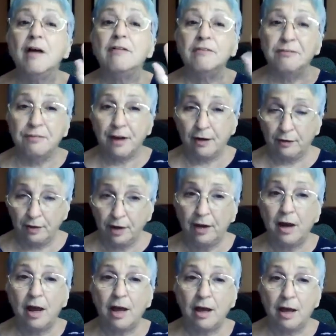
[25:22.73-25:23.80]

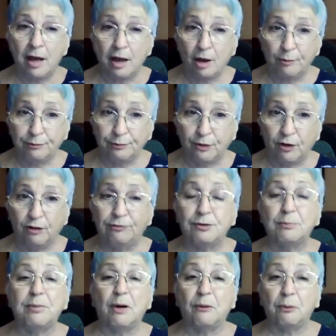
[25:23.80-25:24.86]
very helpful for
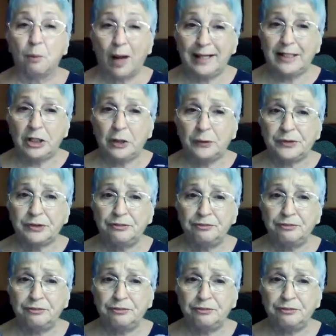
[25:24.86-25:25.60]
both white noise